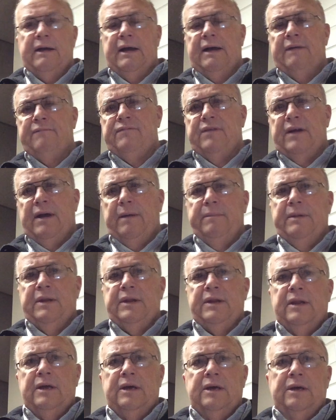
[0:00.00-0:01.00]
I've
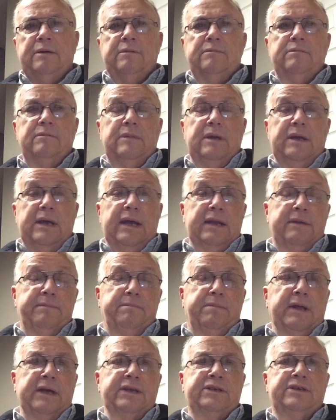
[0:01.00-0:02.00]
been
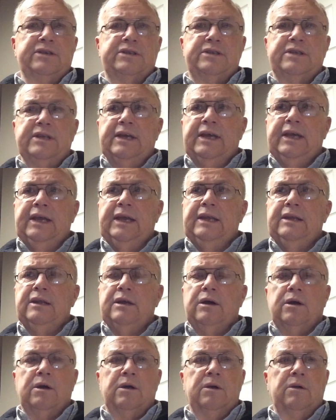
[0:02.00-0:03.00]
at places to eat
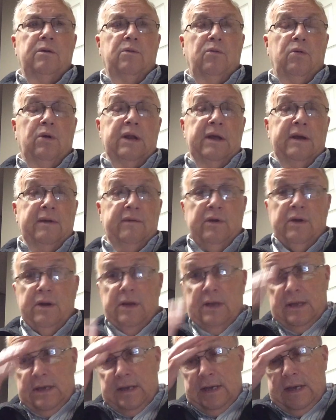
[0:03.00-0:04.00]
or whatever,
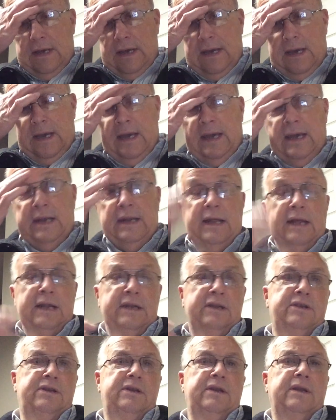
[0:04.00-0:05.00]
and I
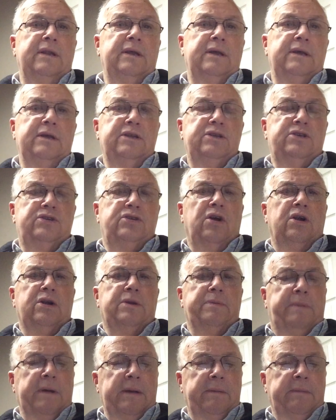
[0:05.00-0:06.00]

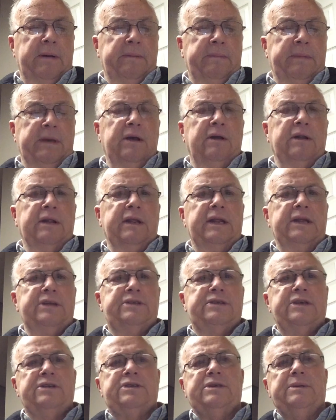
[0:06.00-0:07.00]
start to pay my bill, and they
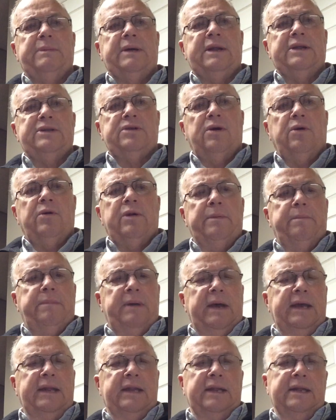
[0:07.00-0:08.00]
say somebody's already
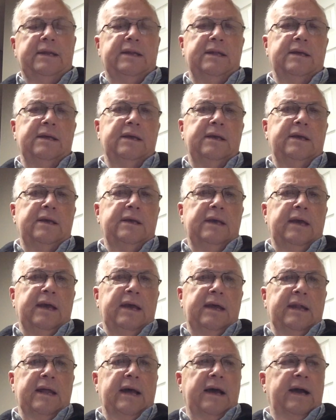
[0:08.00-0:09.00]
paid it.
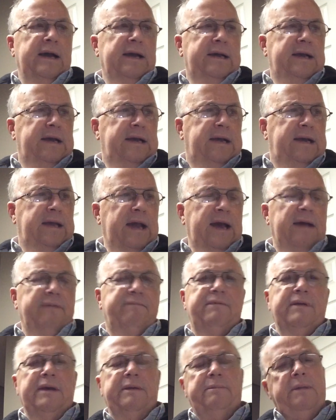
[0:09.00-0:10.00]
And
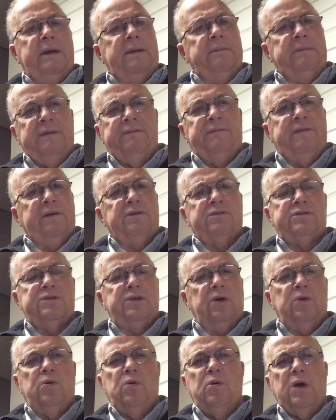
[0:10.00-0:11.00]
it made me feel
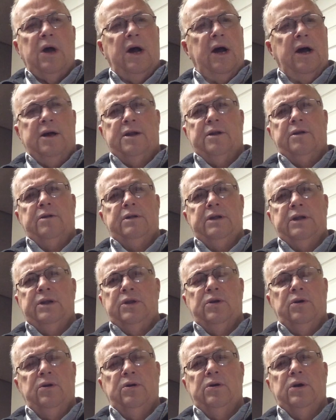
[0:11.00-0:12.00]
so honored
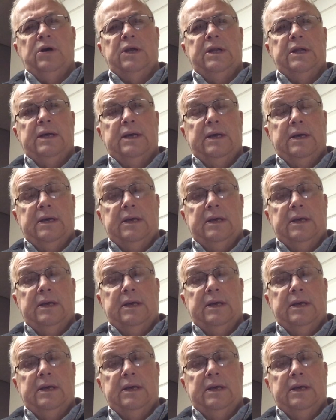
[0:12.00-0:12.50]
and good